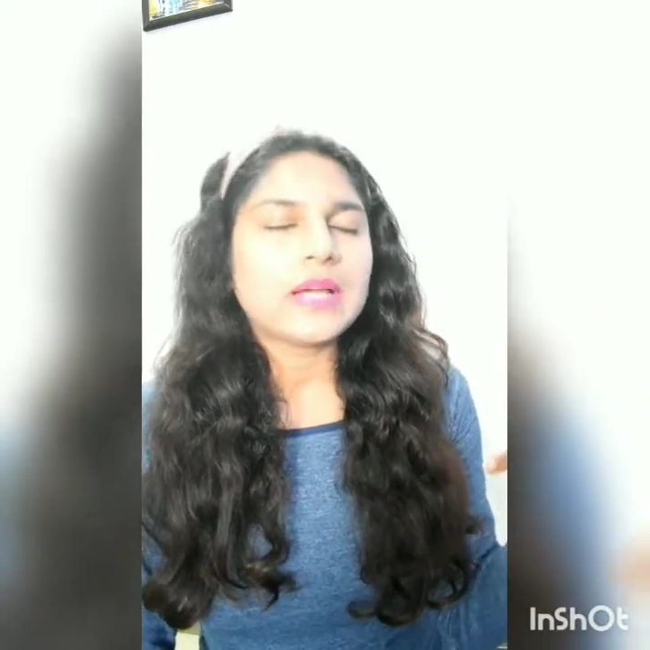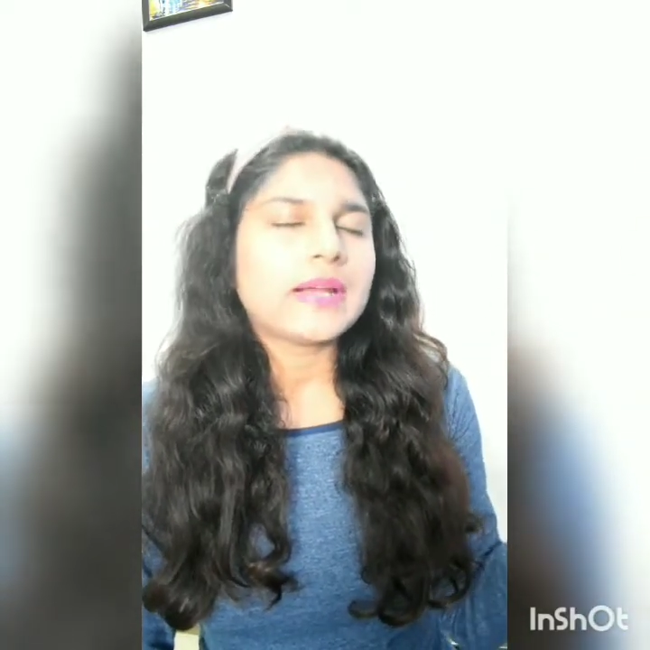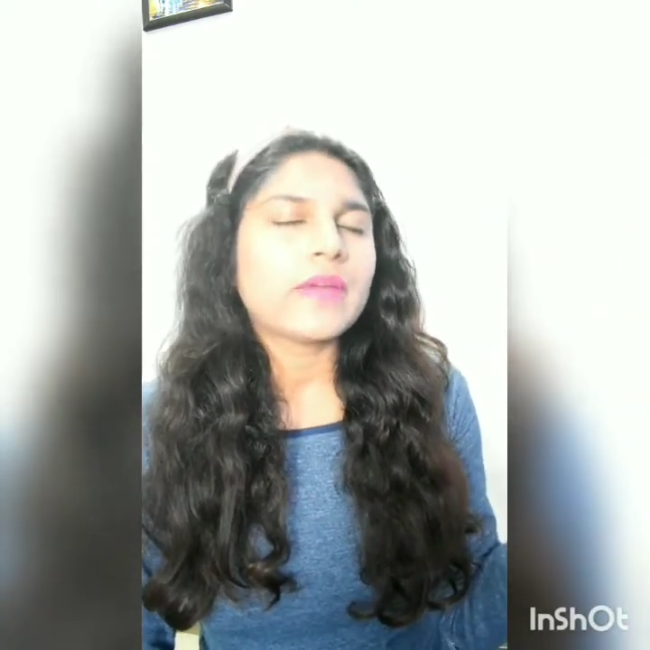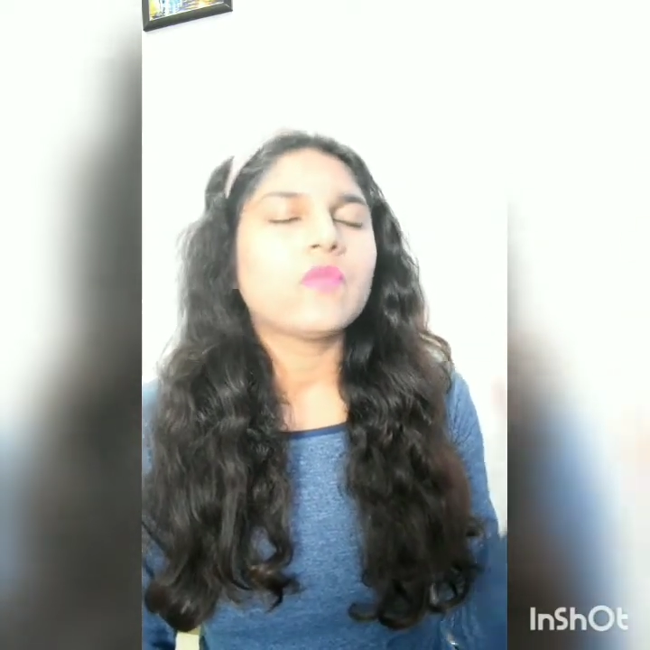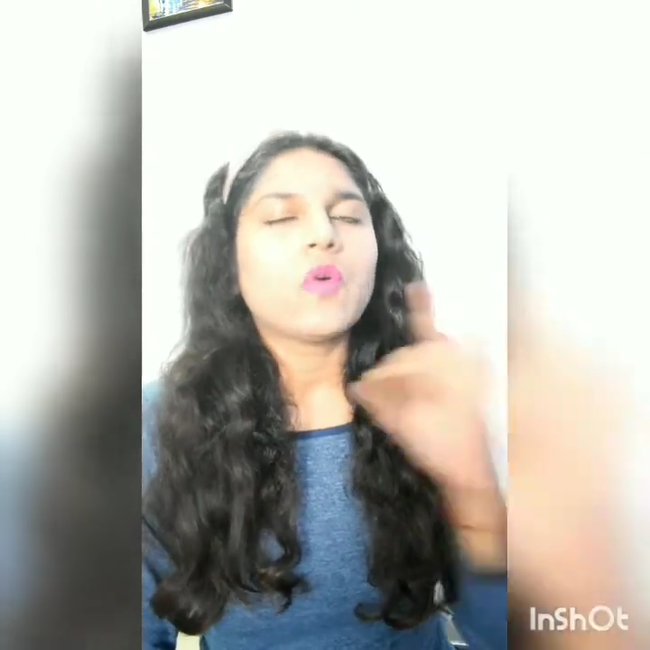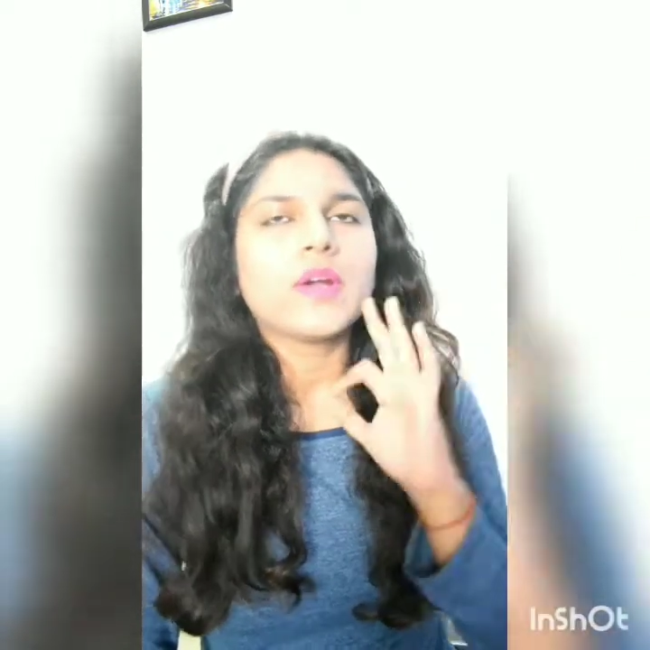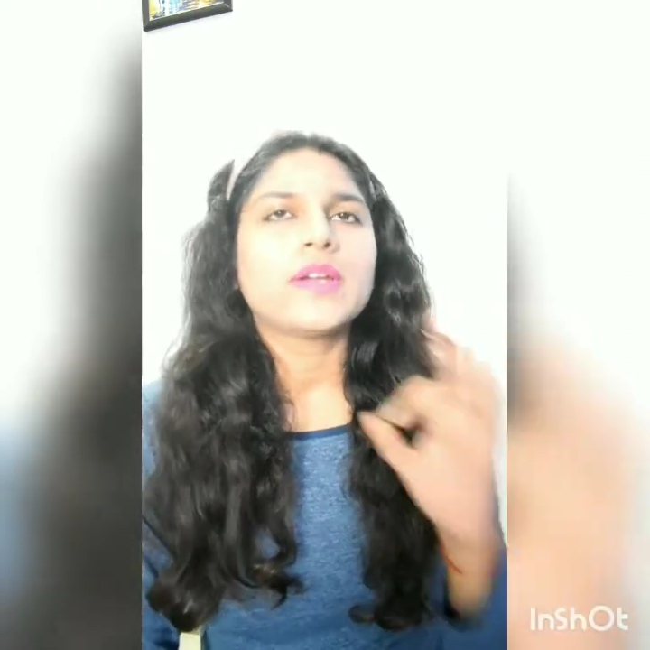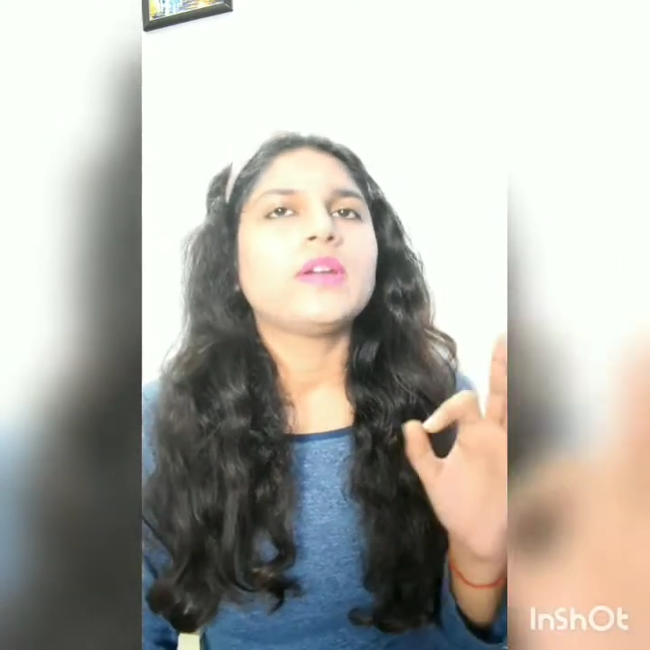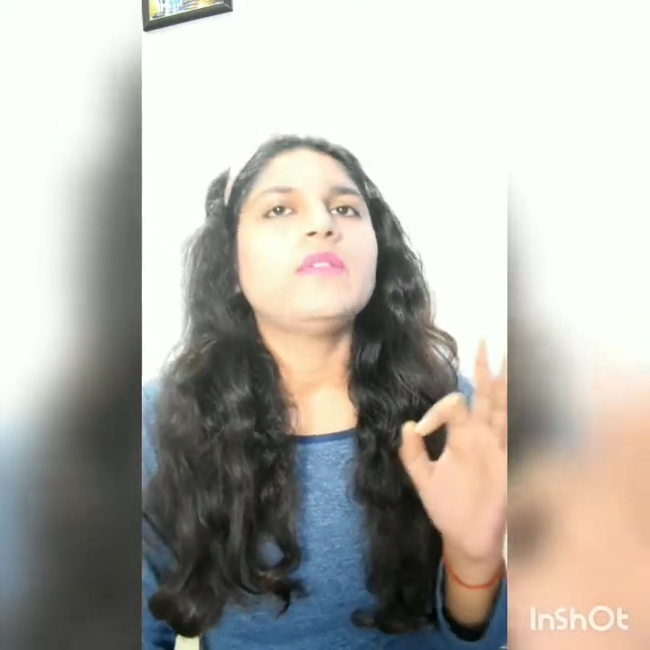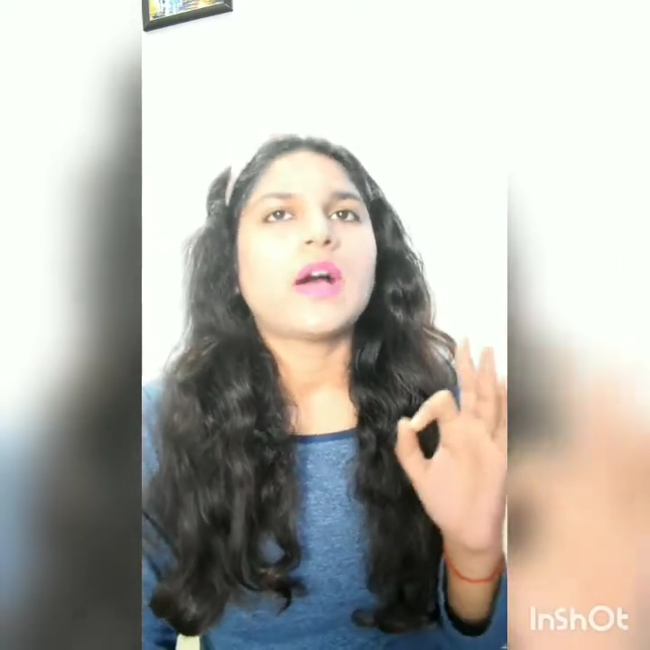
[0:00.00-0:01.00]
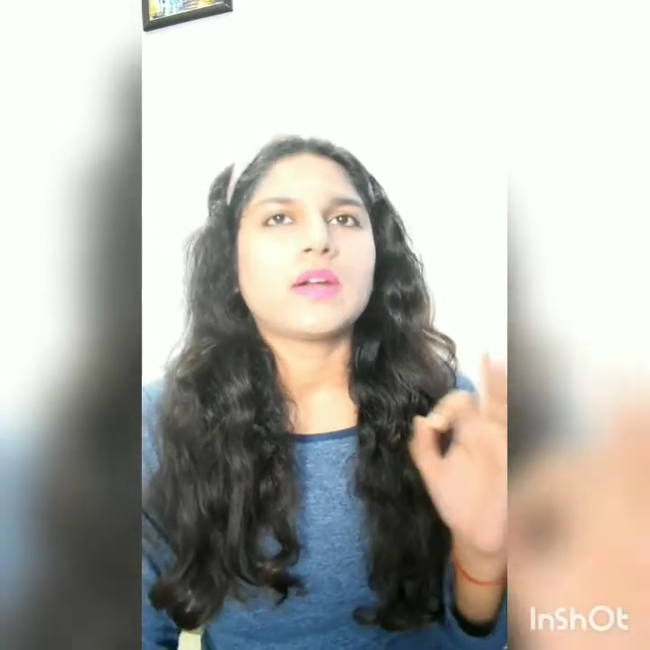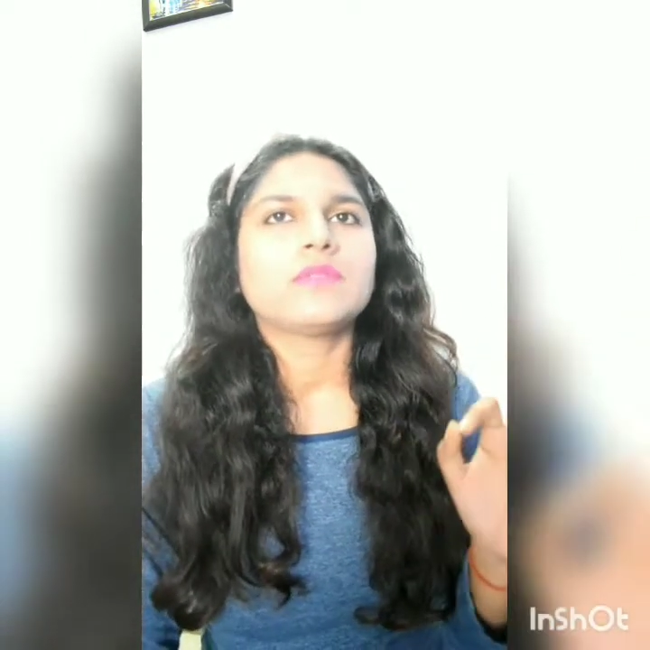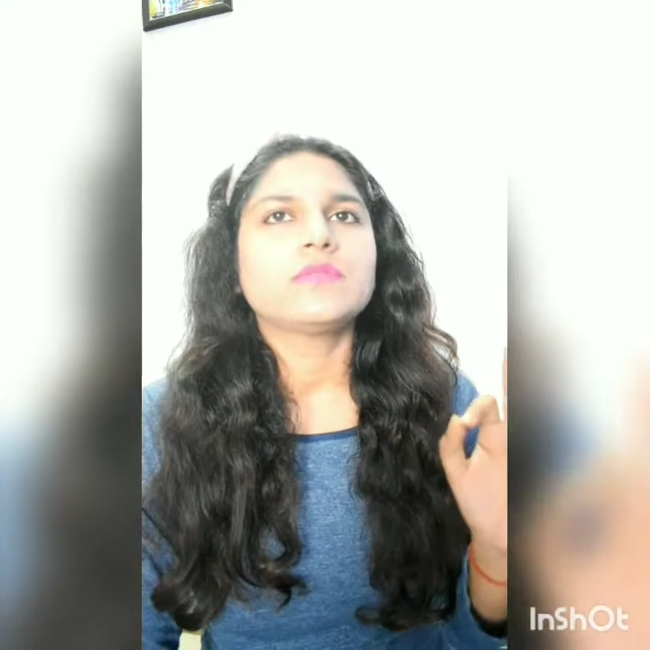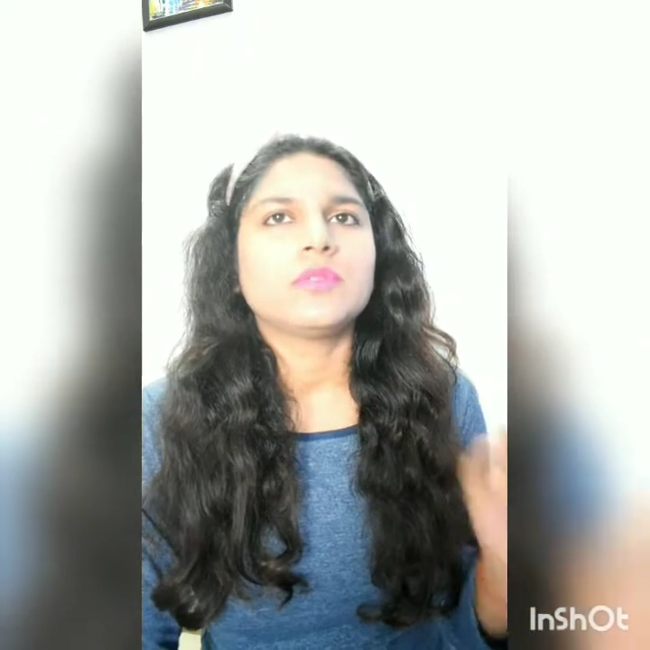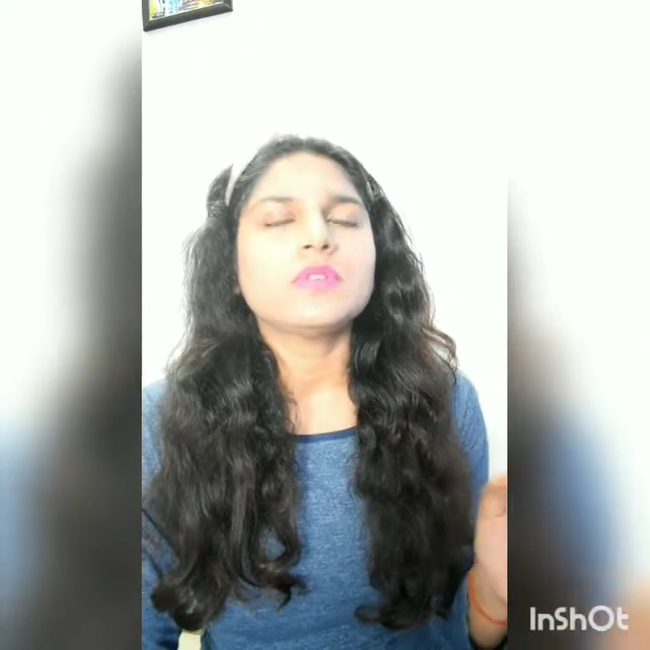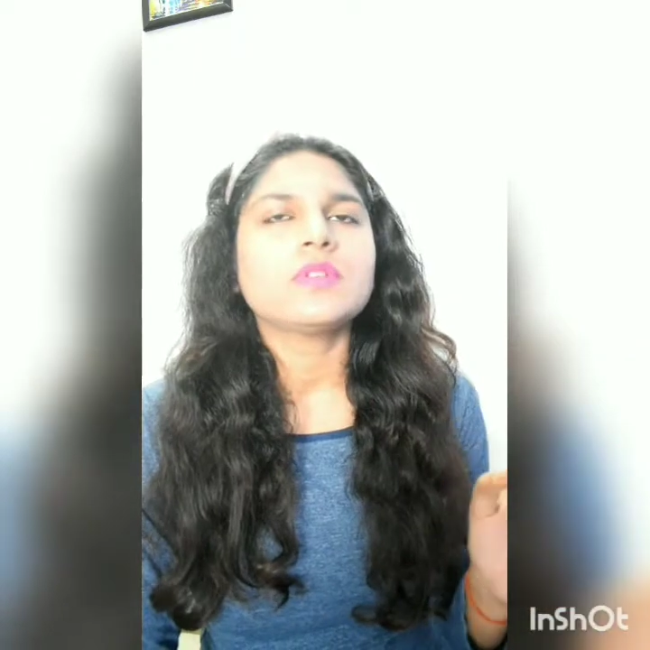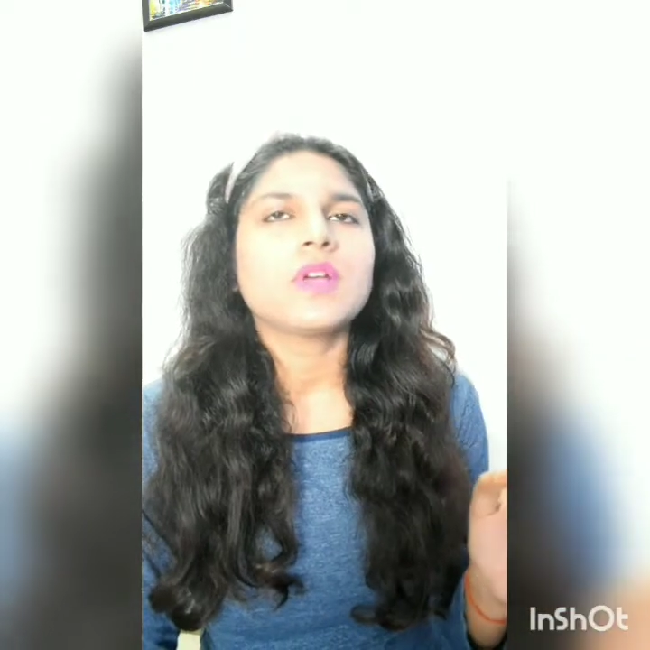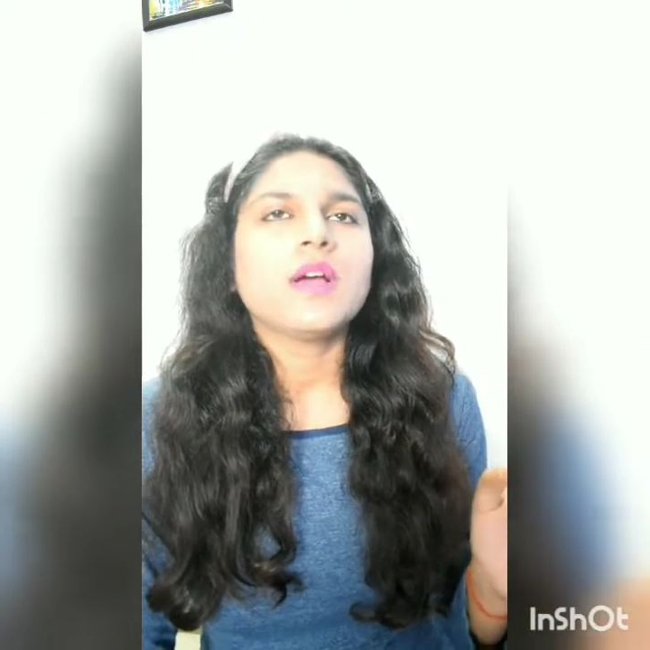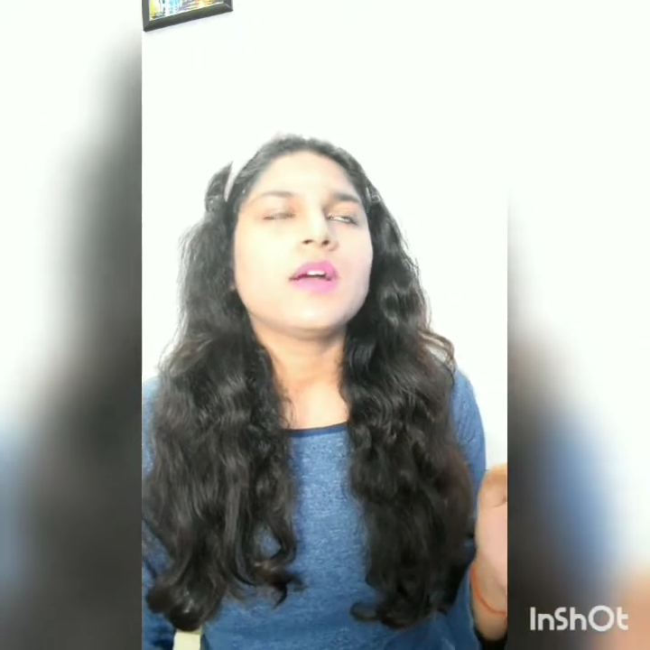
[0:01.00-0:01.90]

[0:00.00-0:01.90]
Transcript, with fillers: that I wanted one of those.